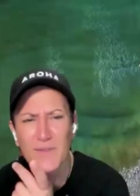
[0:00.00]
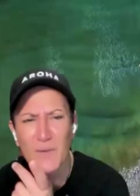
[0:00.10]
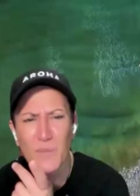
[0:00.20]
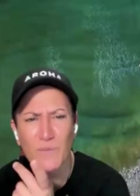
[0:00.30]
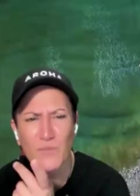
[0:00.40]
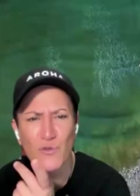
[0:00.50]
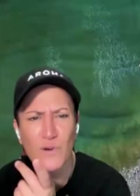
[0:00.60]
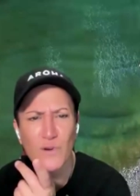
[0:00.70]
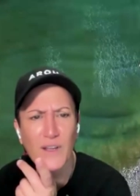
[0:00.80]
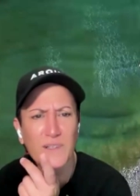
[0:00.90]
Do you have a bottom
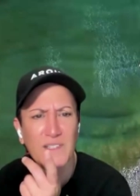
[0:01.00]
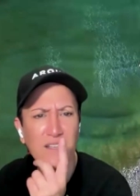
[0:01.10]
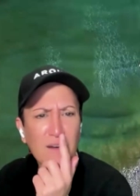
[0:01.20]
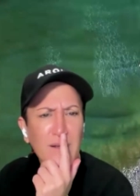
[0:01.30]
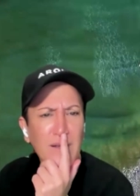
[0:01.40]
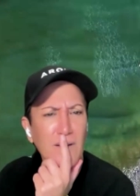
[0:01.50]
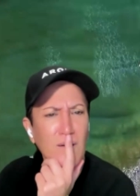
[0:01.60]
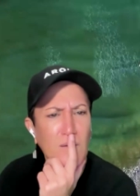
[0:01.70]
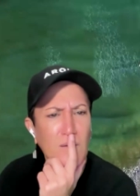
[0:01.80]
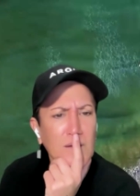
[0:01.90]
trawling quiz going?
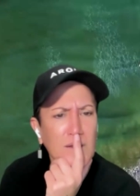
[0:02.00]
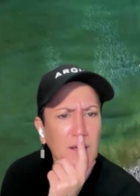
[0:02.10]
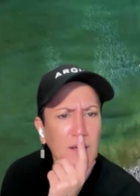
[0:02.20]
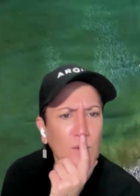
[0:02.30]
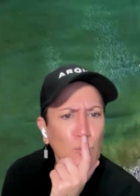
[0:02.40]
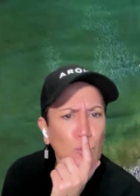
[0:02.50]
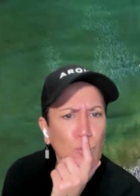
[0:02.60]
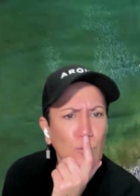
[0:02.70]
Is that?